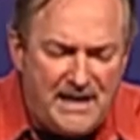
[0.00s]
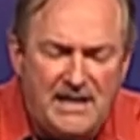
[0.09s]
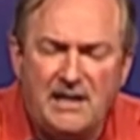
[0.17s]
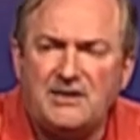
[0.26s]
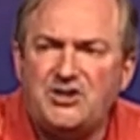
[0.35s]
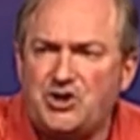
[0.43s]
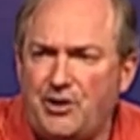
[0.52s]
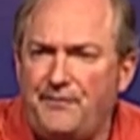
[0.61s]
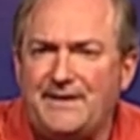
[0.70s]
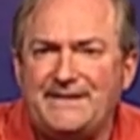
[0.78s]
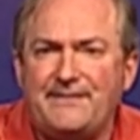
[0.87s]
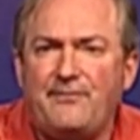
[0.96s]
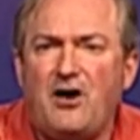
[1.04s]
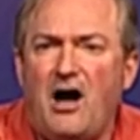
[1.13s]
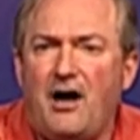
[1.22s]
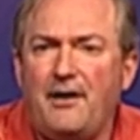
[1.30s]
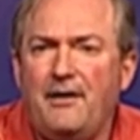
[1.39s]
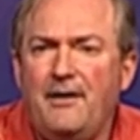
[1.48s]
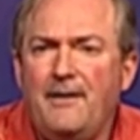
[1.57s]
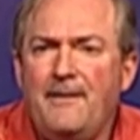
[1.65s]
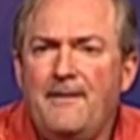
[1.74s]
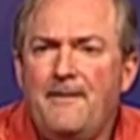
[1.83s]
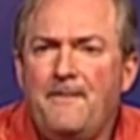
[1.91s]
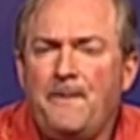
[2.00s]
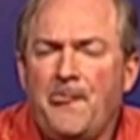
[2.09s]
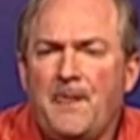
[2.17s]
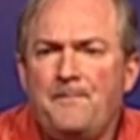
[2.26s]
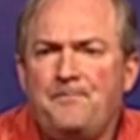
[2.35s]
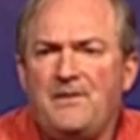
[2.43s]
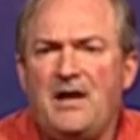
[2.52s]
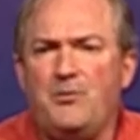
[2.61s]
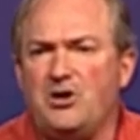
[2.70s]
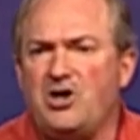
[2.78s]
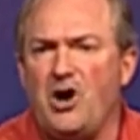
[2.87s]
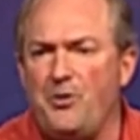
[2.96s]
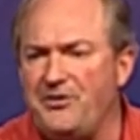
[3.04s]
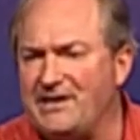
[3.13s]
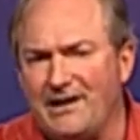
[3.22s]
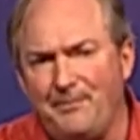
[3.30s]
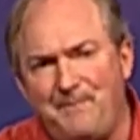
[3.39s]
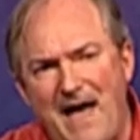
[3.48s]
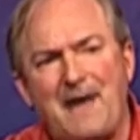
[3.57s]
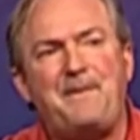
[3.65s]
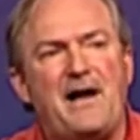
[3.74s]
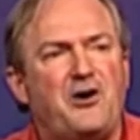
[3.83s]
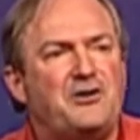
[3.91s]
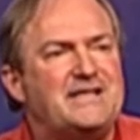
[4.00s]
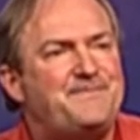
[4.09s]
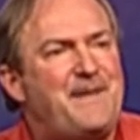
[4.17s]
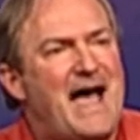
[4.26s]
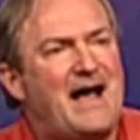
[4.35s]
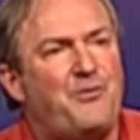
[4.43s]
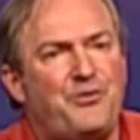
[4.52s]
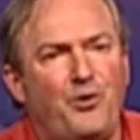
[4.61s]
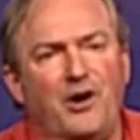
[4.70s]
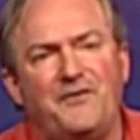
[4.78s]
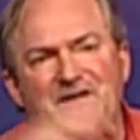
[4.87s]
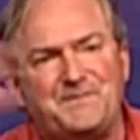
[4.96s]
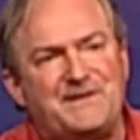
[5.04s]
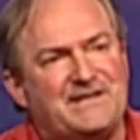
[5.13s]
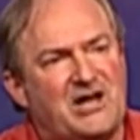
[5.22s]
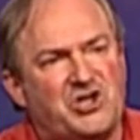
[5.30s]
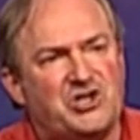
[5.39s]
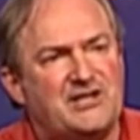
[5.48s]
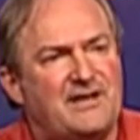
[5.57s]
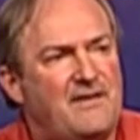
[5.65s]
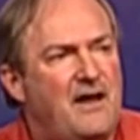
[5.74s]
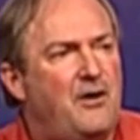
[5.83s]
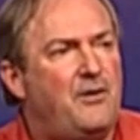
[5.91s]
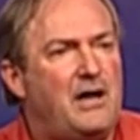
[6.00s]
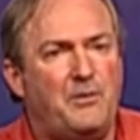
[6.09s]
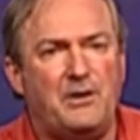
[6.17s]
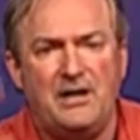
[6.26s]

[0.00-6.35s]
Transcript: servants of God. He would go with a little backpack on his back with all of his possessions in there, and he would